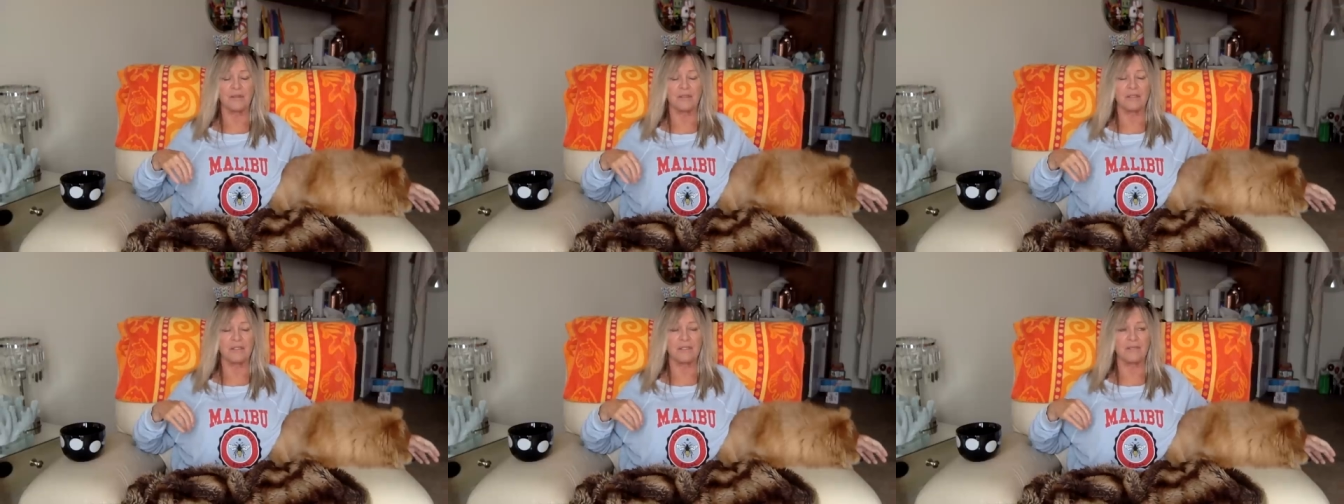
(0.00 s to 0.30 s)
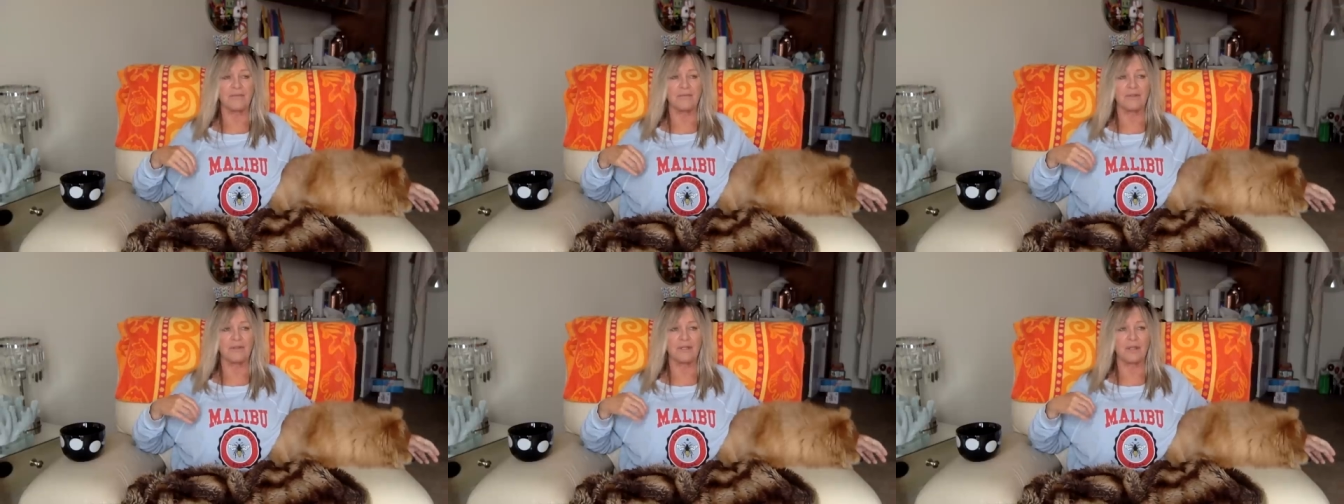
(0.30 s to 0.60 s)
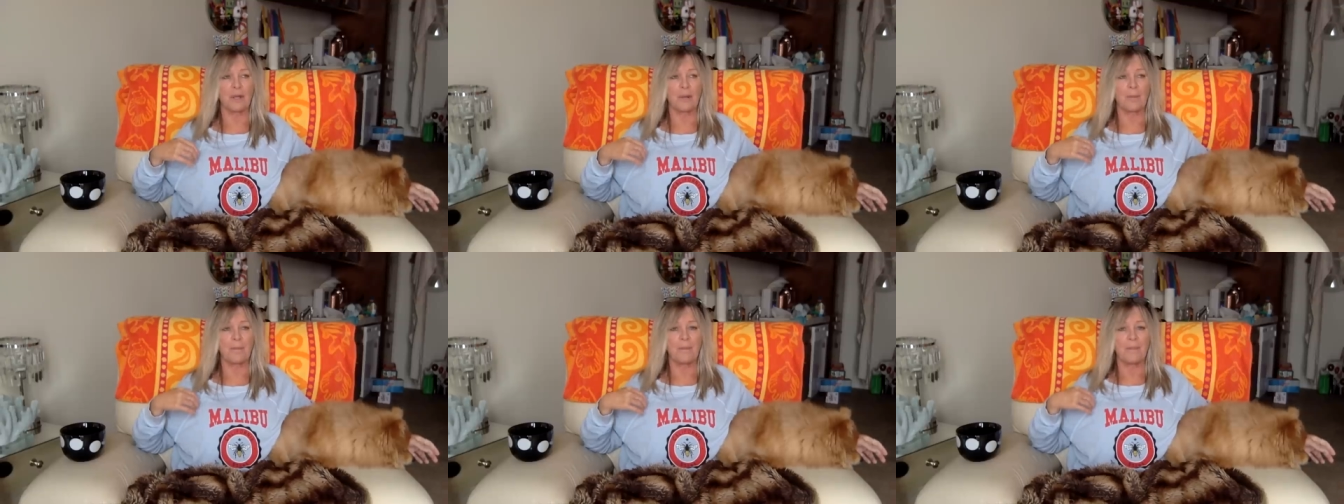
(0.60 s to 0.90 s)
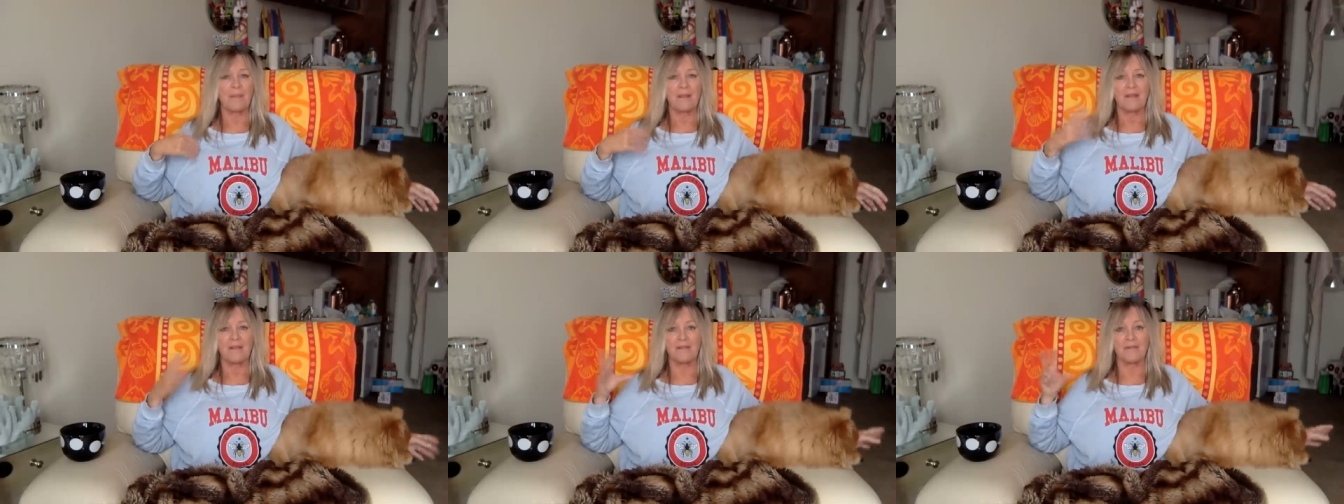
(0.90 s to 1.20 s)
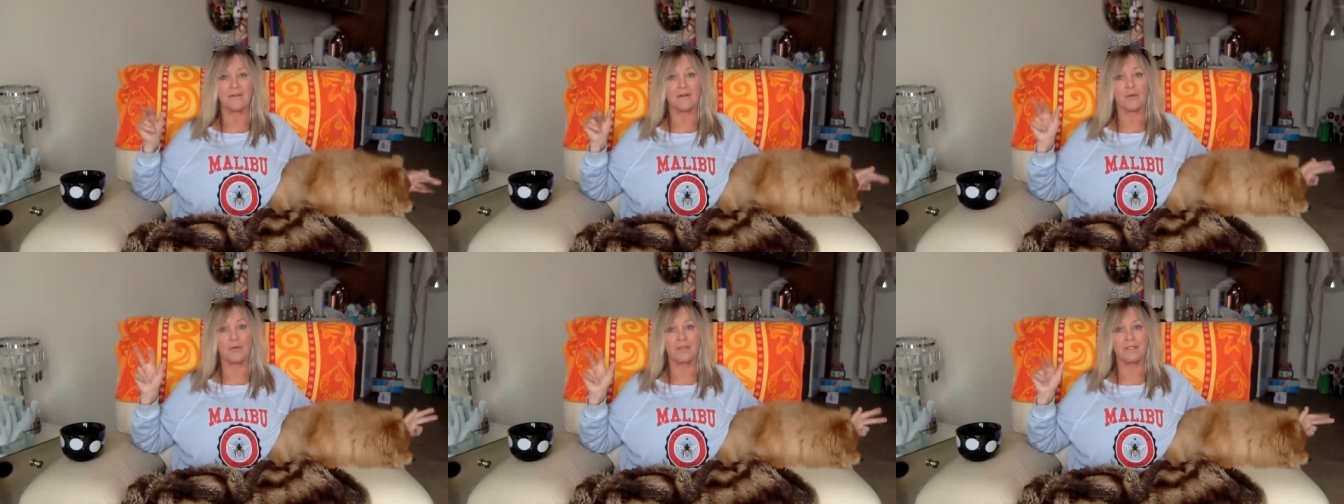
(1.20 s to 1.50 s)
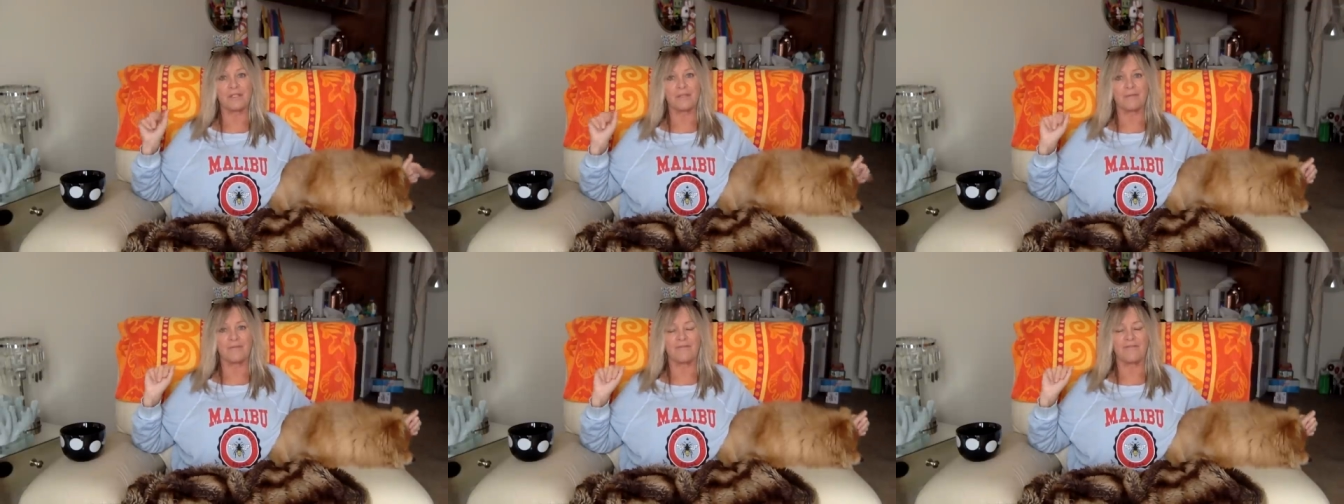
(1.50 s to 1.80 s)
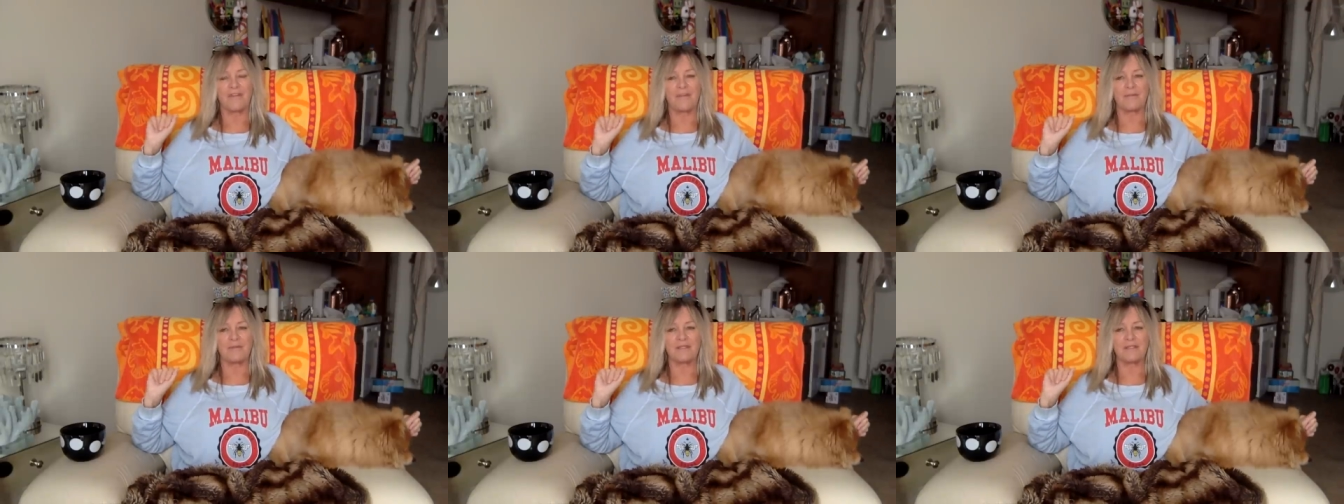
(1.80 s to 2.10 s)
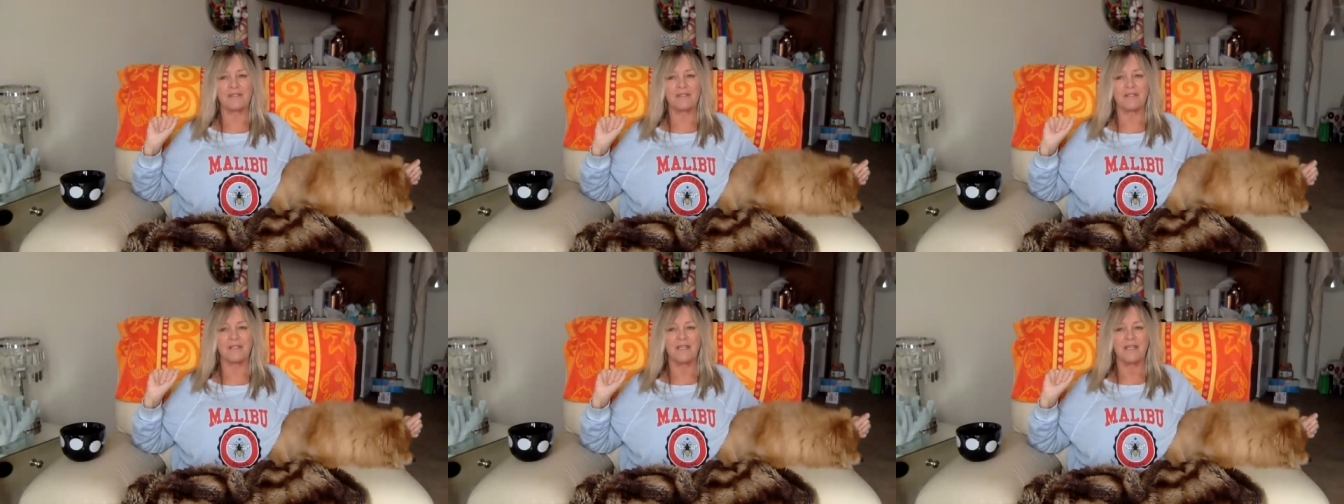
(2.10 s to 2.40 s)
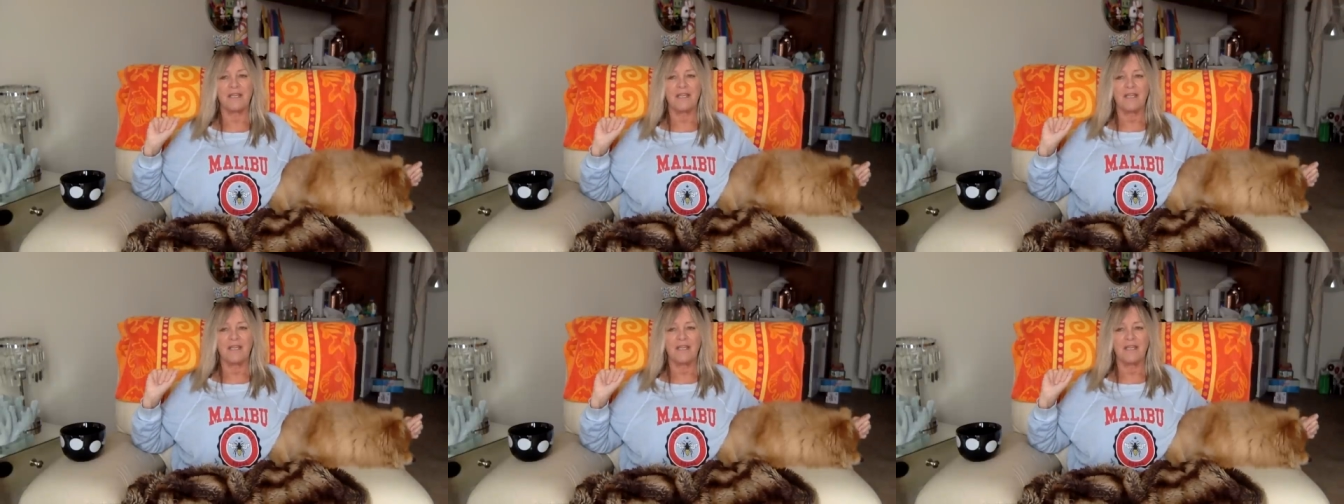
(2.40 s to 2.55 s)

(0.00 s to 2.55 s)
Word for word: stuff with him, and of course the famous,